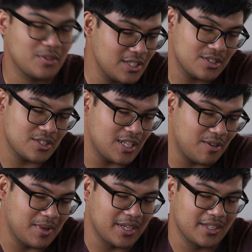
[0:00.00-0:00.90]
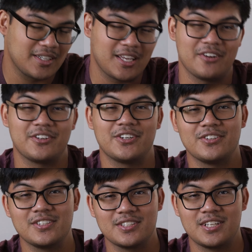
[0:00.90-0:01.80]
that's just how my carrier
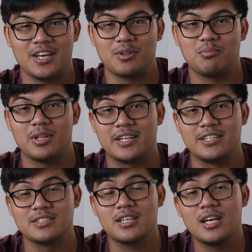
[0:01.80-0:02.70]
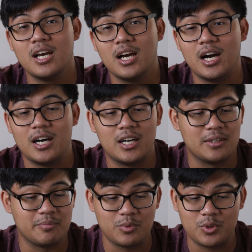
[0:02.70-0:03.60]
is and how the plan is.
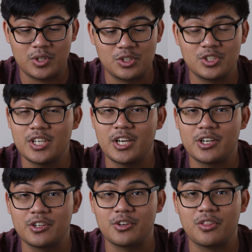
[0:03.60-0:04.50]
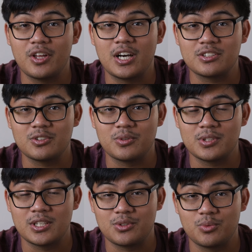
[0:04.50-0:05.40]
You can share your thoughts
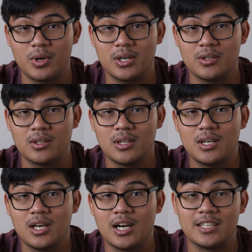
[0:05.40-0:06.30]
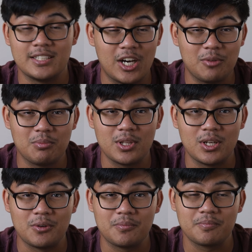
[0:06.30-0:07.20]
as well down
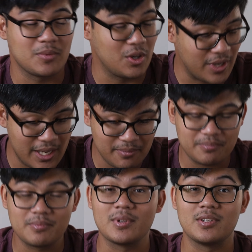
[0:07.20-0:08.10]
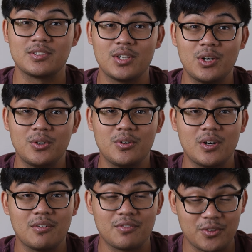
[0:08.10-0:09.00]
below. Okay, so
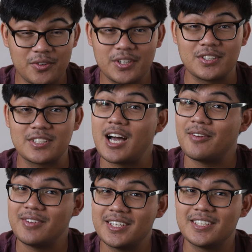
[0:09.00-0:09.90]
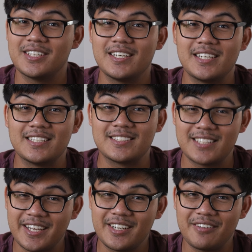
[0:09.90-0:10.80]
for reals, I'm gonna
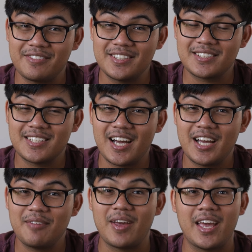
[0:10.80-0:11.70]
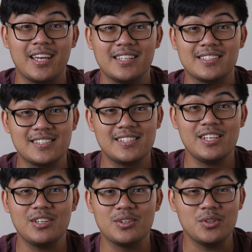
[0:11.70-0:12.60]
sign off this time and
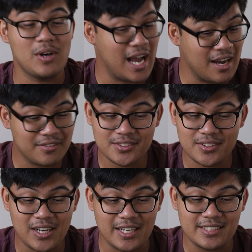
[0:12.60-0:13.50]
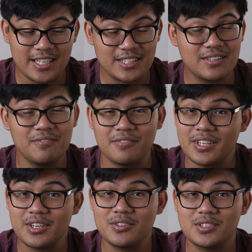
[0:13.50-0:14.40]
see you after I take some
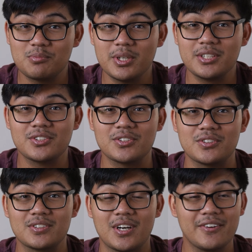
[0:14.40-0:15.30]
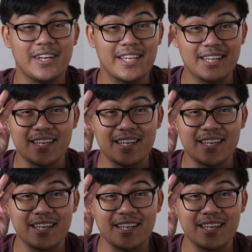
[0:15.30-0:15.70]
videos and pictures. All right,